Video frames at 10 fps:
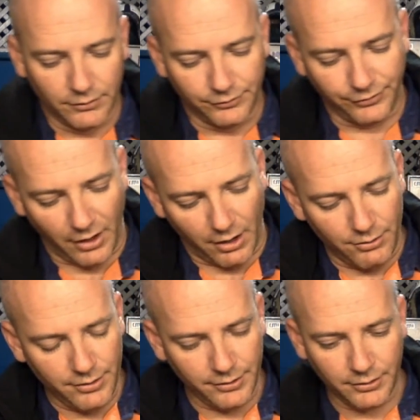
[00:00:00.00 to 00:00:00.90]
So,
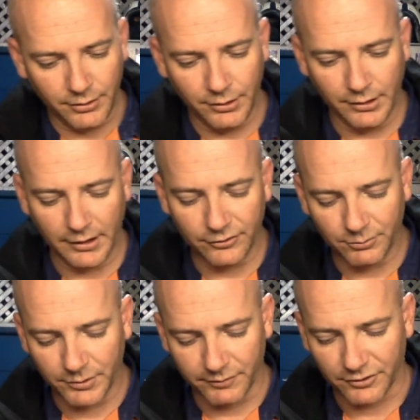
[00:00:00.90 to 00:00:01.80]
as
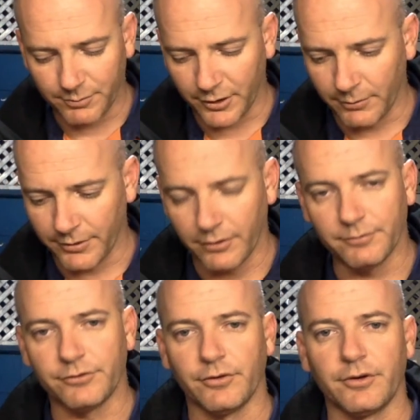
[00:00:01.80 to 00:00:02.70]
a bit of an experiment,
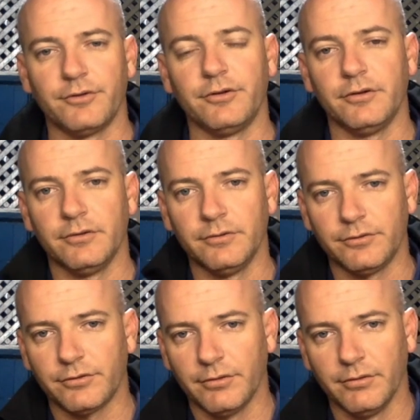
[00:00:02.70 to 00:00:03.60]
I've decided to
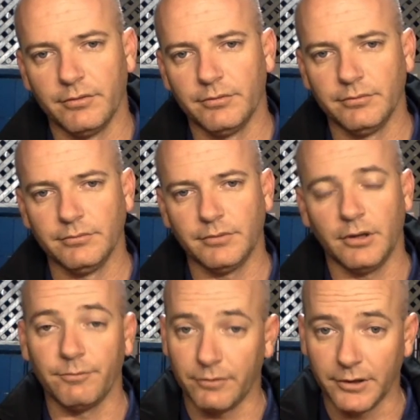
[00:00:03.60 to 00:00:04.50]
use,
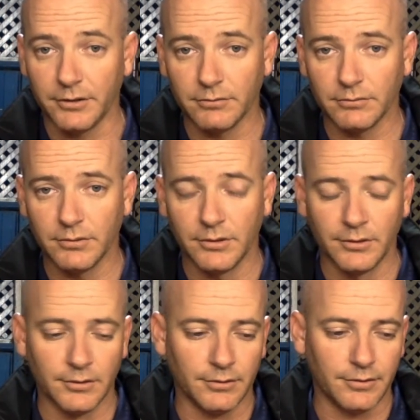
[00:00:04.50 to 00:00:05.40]
hopefully,
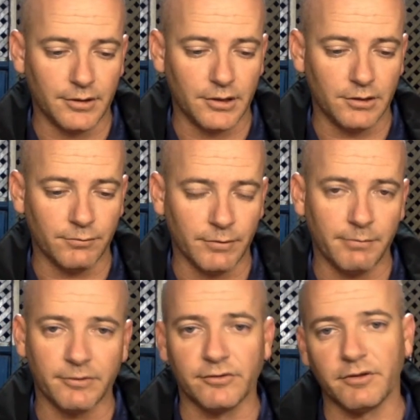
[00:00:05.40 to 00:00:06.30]
the
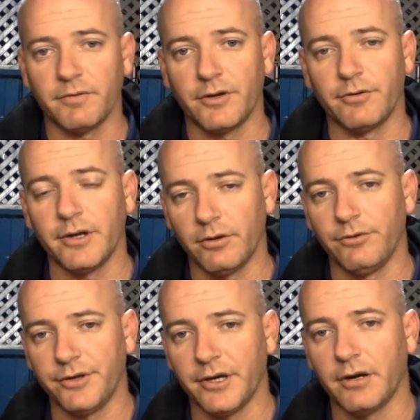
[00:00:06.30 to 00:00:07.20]
Remington 700
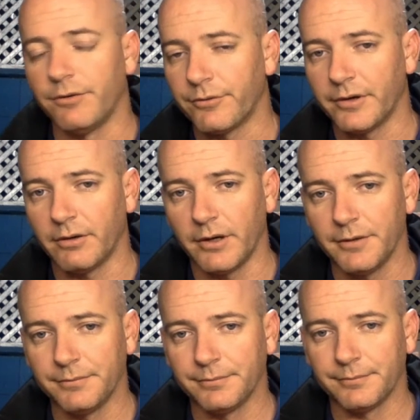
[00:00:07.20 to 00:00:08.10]
LTR in
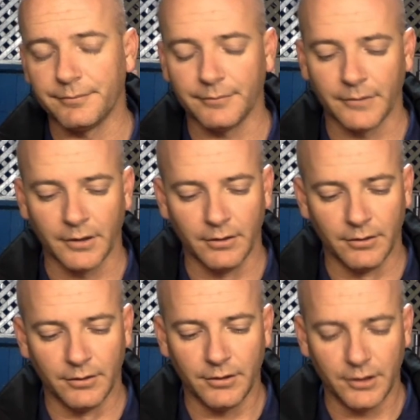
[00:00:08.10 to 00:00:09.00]
308
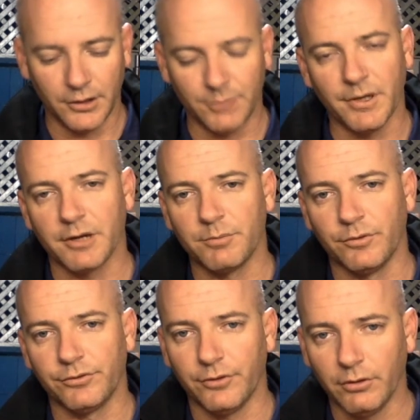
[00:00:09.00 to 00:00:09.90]
in the
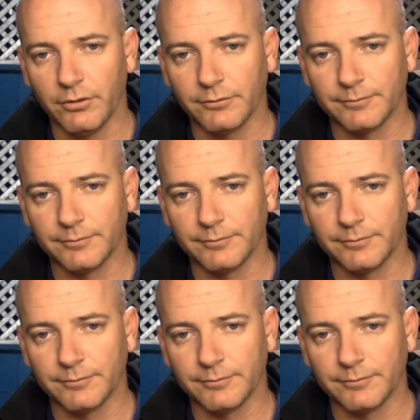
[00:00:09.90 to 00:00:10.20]
Magpul stock.